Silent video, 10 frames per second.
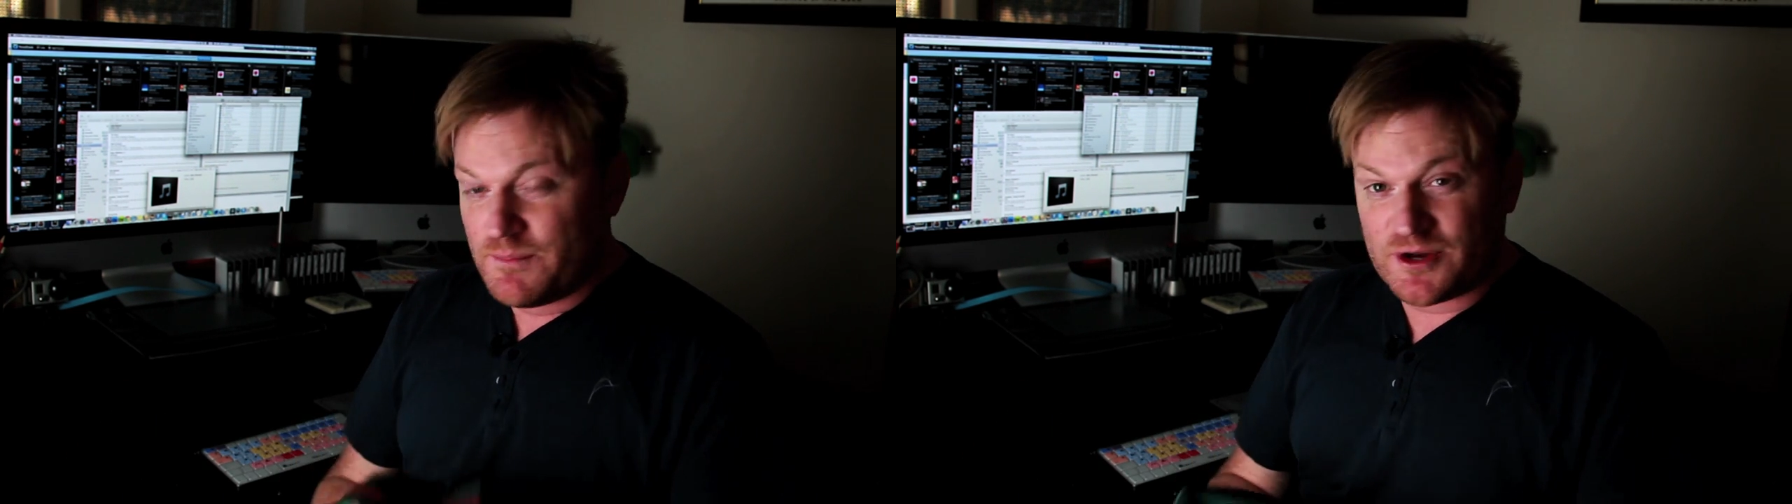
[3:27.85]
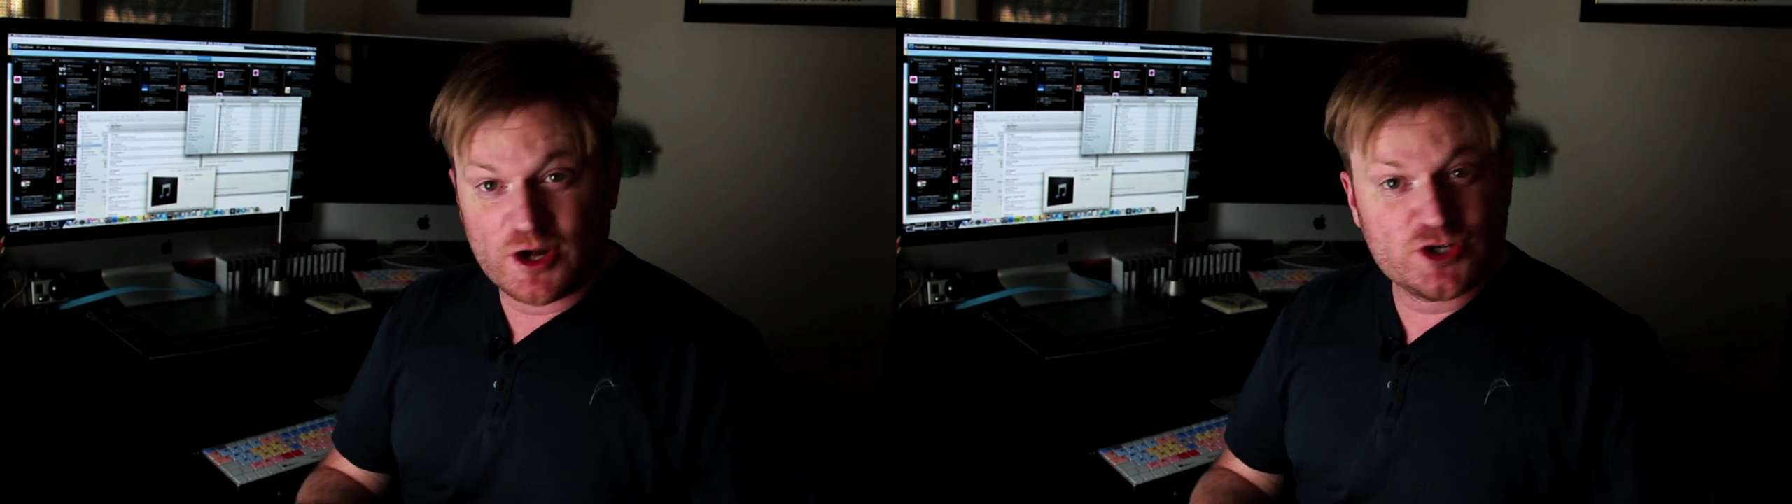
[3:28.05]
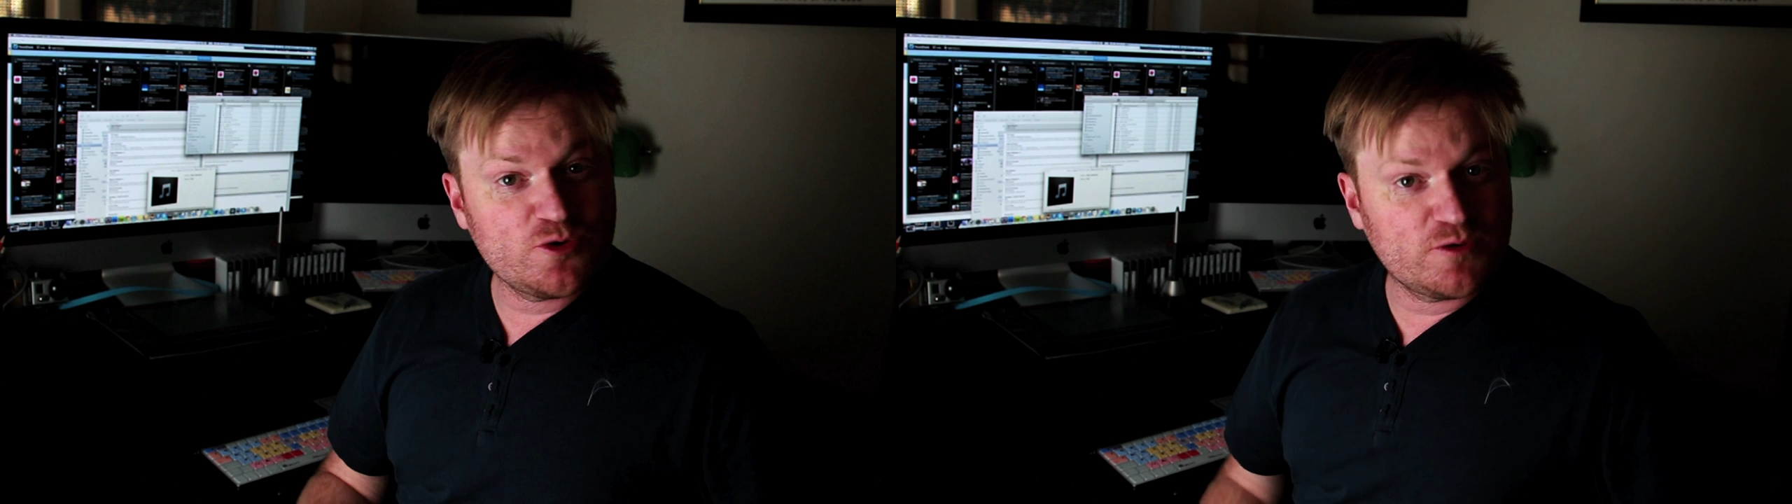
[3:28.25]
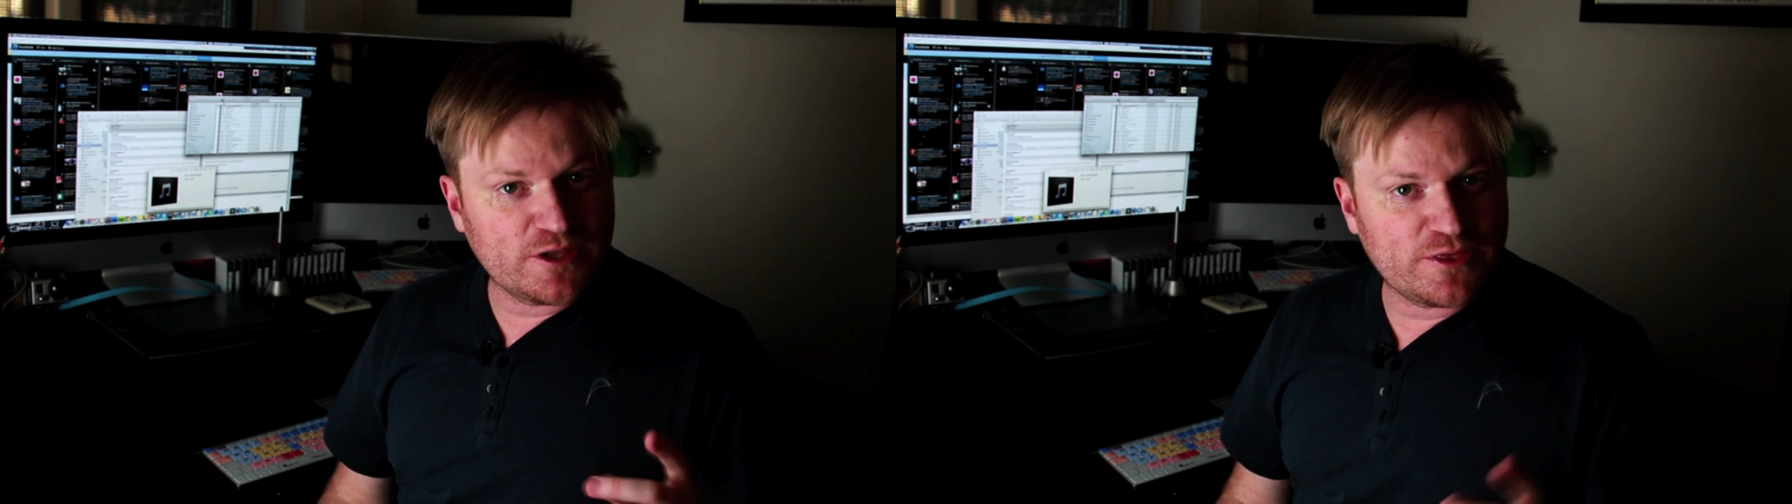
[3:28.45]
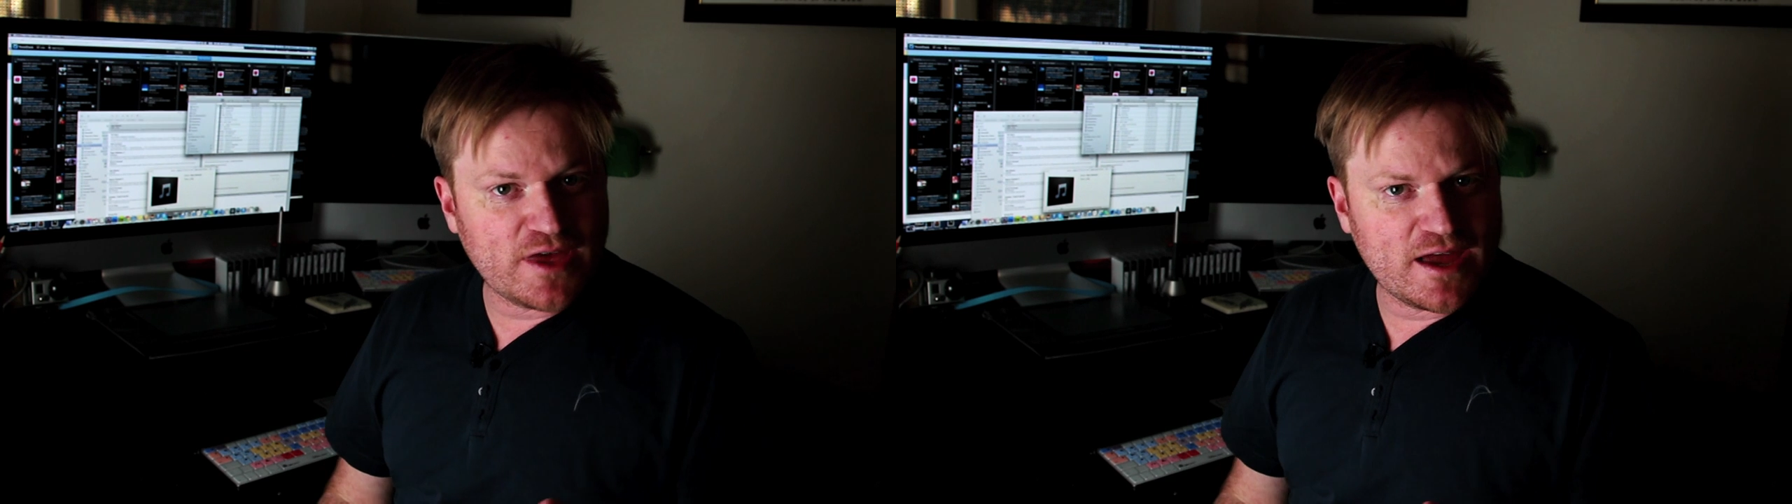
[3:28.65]
But I do want
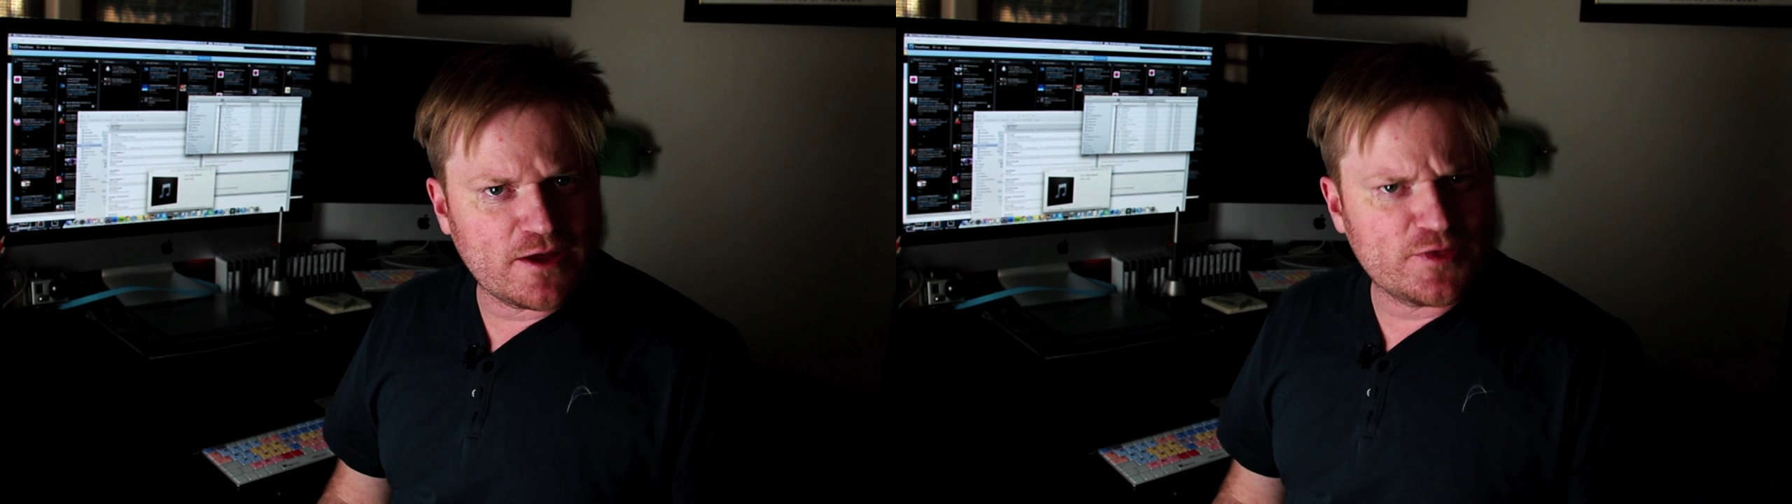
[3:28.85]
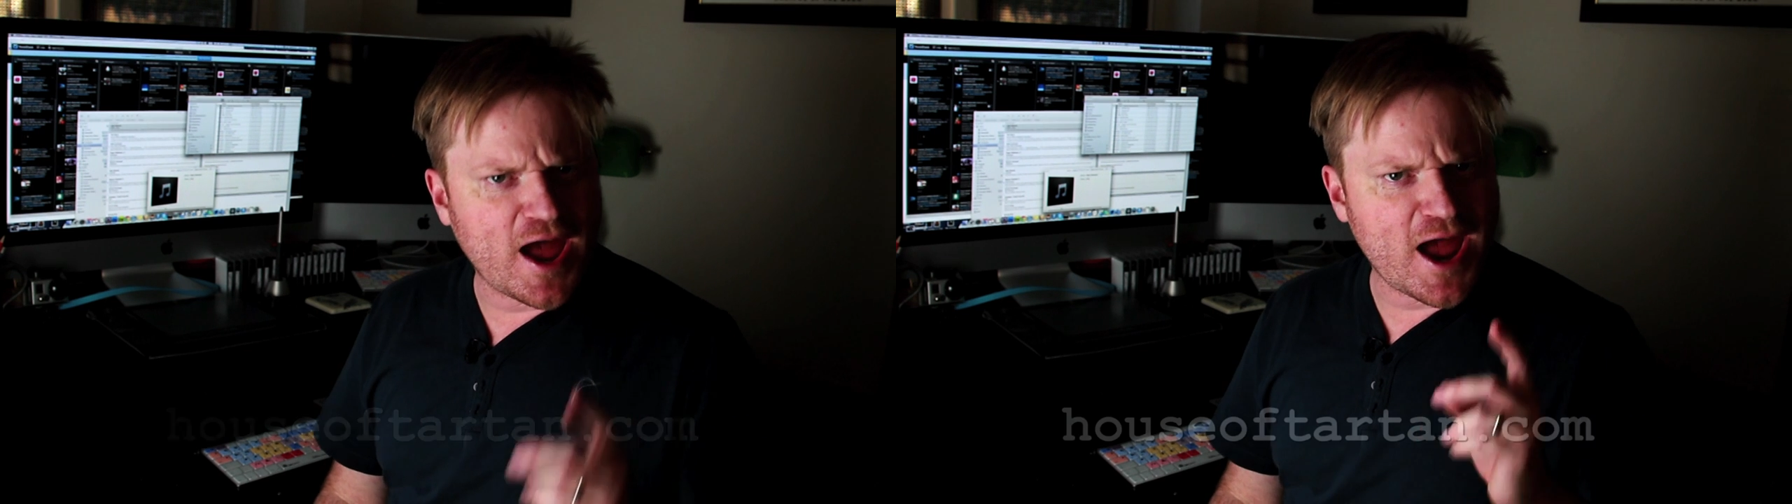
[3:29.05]
to thank the